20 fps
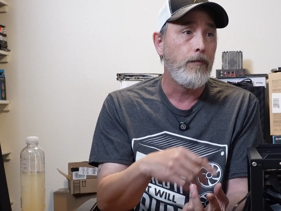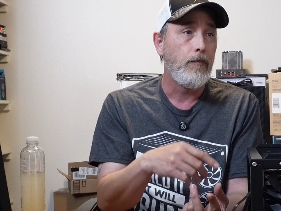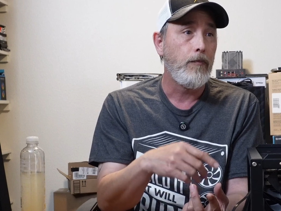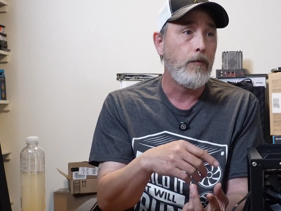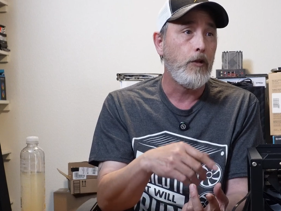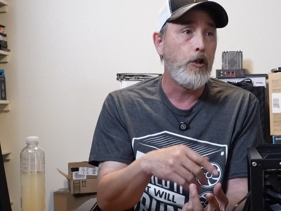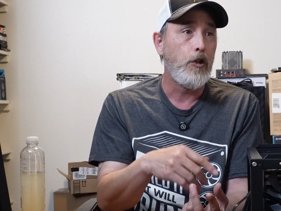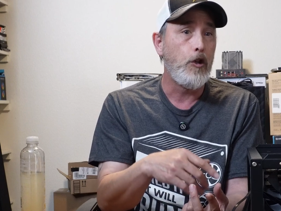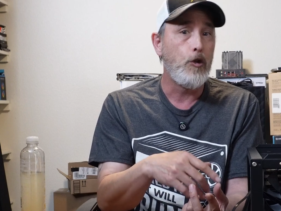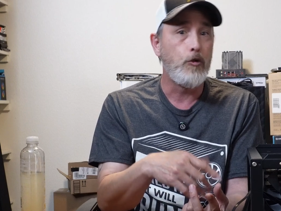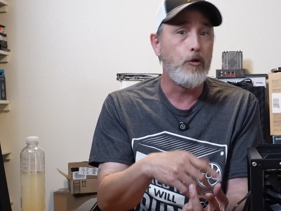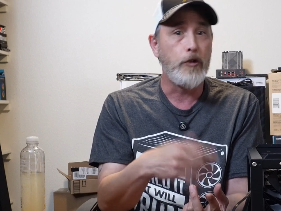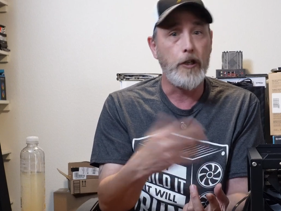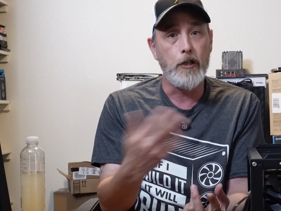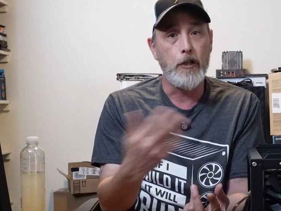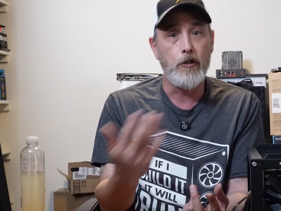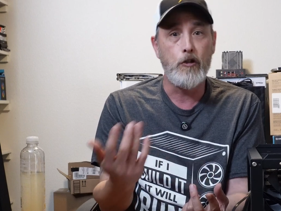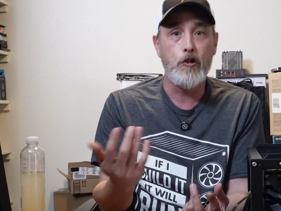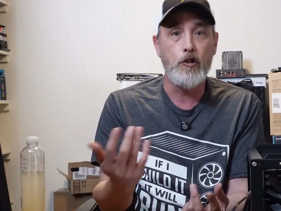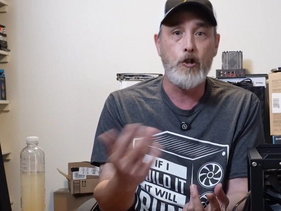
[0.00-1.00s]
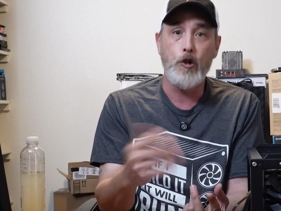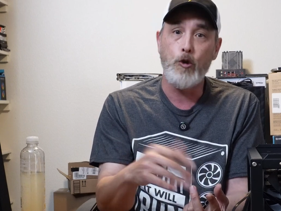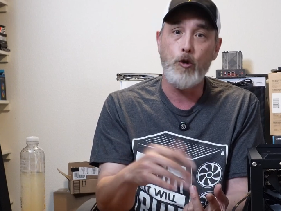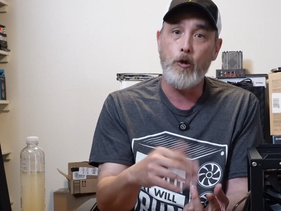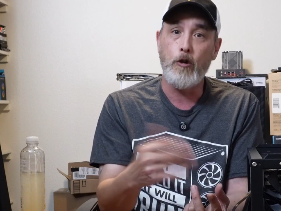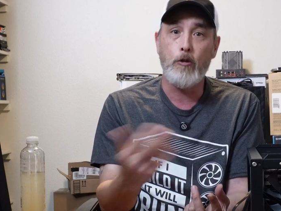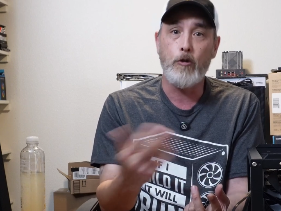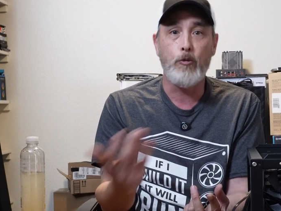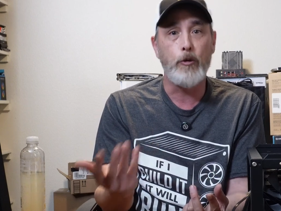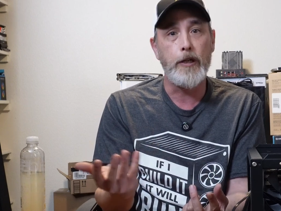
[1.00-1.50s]
using two
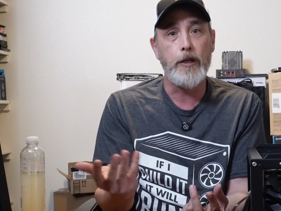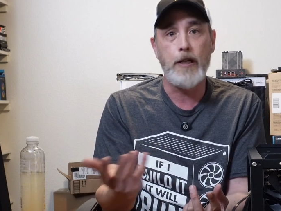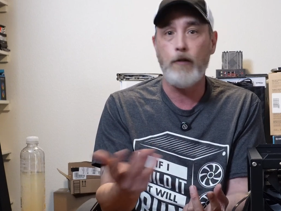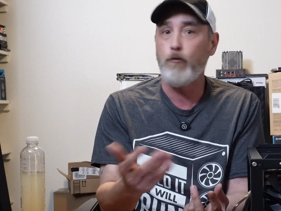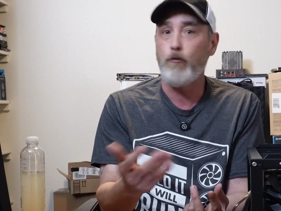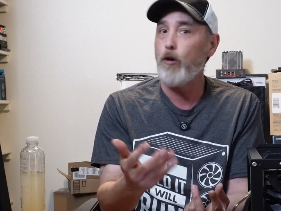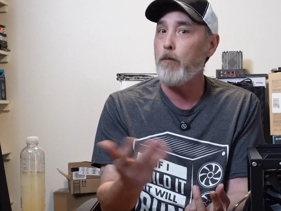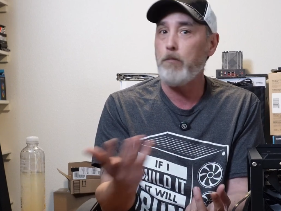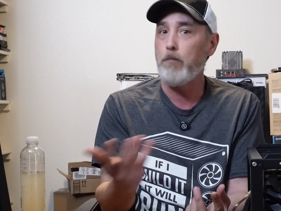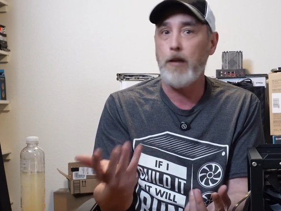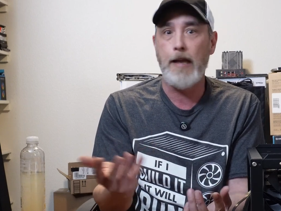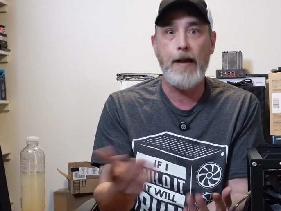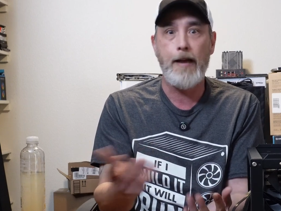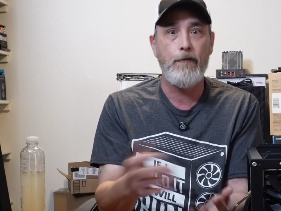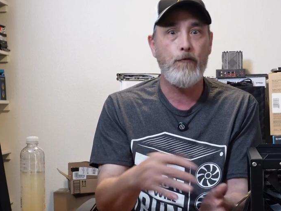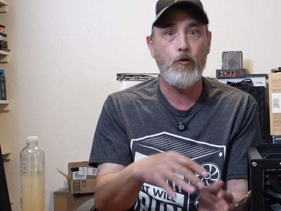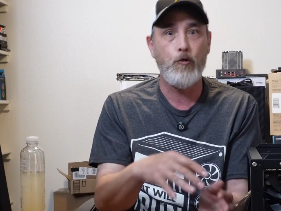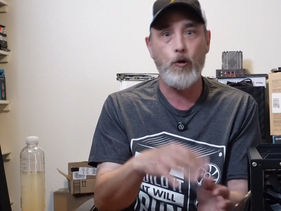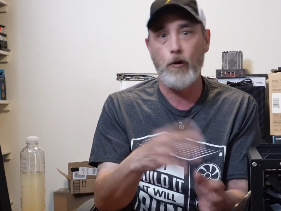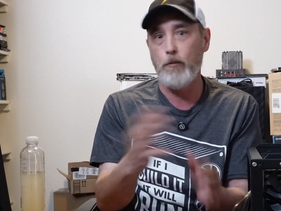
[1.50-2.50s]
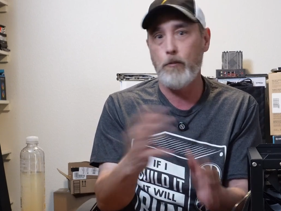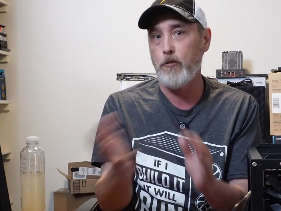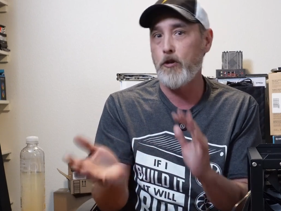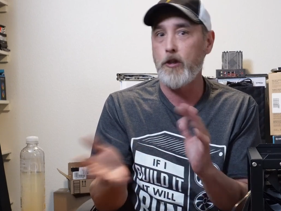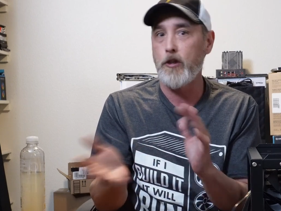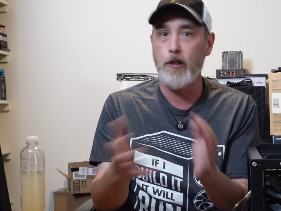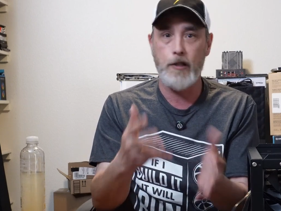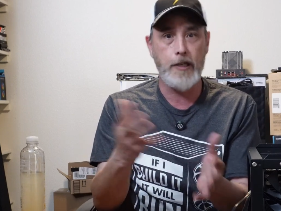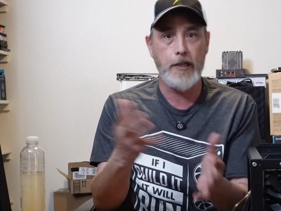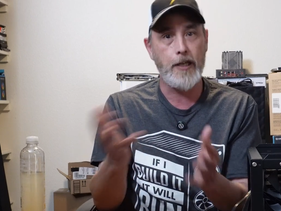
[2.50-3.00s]
to three different platforms
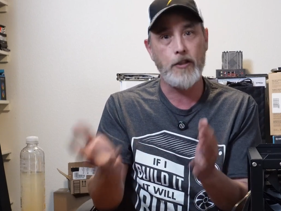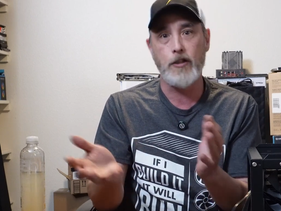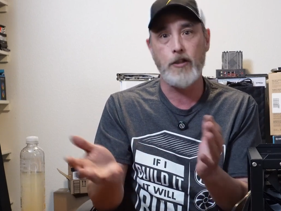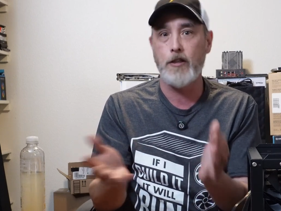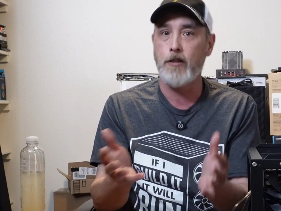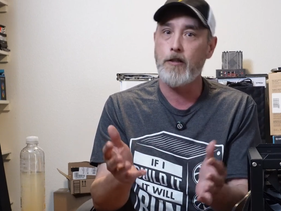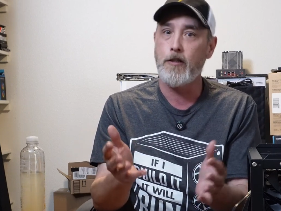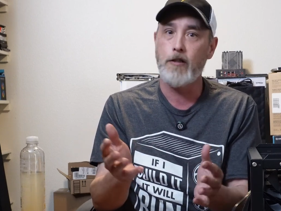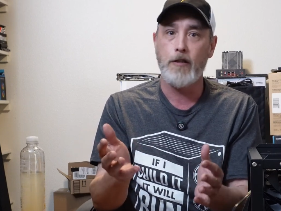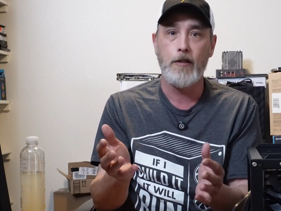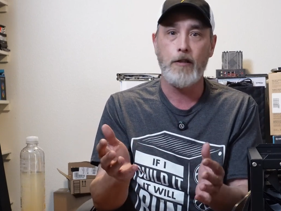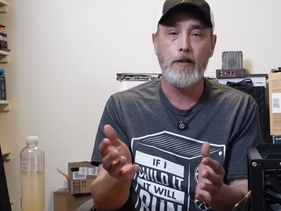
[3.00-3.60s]
to test